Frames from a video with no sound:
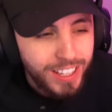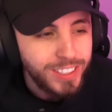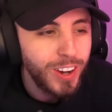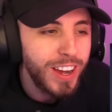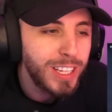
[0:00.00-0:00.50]

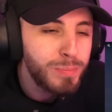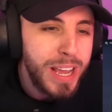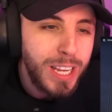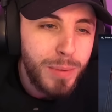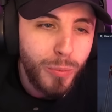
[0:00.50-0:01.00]
Yo, it's
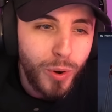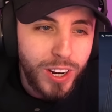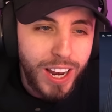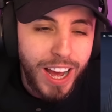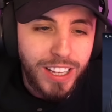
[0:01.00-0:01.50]
making me want
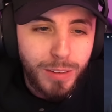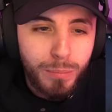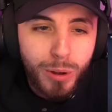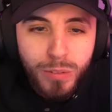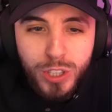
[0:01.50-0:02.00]
to like
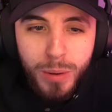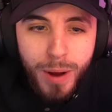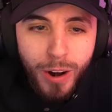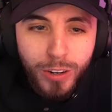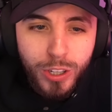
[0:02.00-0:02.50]
move to
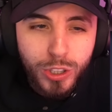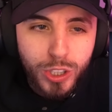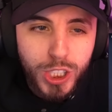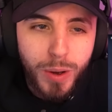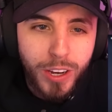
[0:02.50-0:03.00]
America
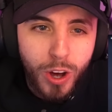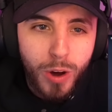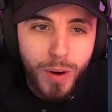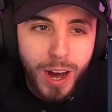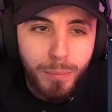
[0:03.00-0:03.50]
just so I
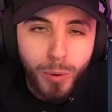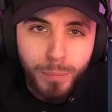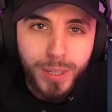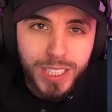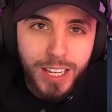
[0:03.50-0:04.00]
know I'm more
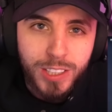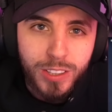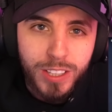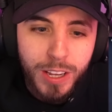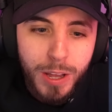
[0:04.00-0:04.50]

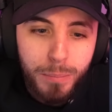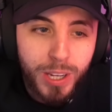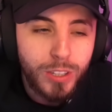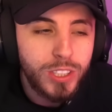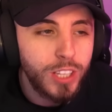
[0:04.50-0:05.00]
protected.
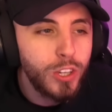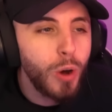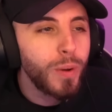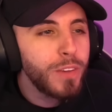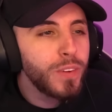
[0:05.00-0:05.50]
Because
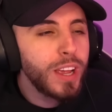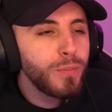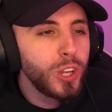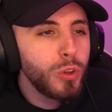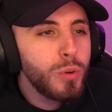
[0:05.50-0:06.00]
yo, if if
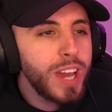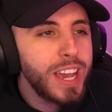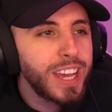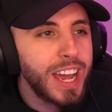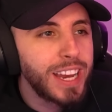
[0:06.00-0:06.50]
the
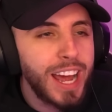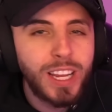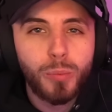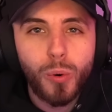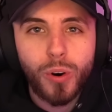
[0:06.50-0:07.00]
UK get in
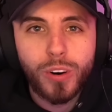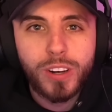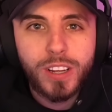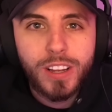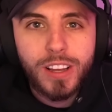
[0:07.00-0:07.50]
any war,
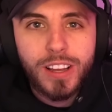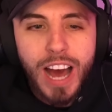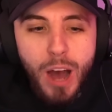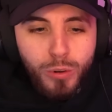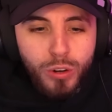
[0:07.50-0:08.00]

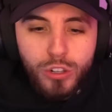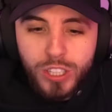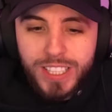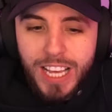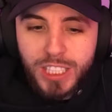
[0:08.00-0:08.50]
our
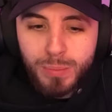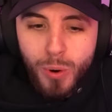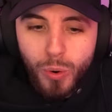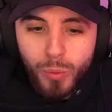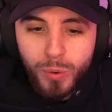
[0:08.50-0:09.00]
country's that
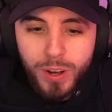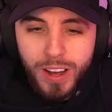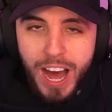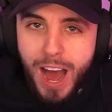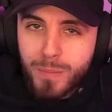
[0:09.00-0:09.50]
small,
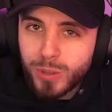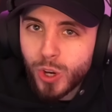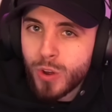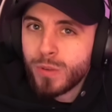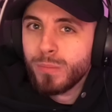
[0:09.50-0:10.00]
I'm
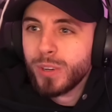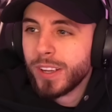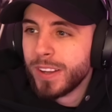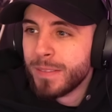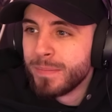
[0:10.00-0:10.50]
doomed.
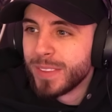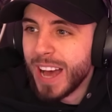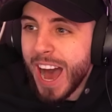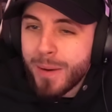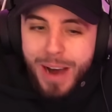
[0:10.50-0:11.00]

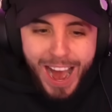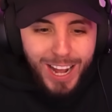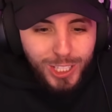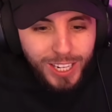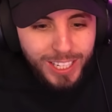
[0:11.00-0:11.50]
I'm
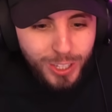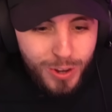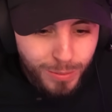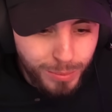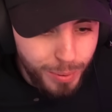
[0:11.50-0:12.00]
actually
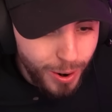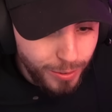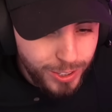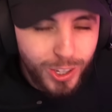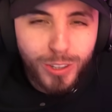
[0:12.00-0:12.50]
doomed,
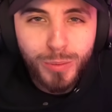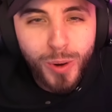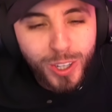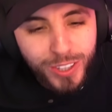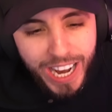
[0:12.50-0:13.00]
bro. Yo,
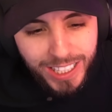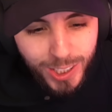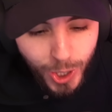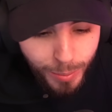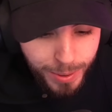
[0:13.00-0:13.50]
what do you guys
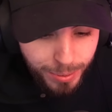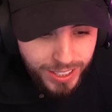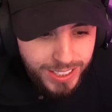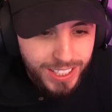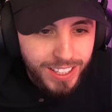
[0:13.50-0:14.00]
adopt me,
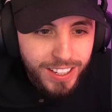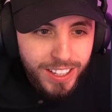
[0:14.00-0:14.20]
please.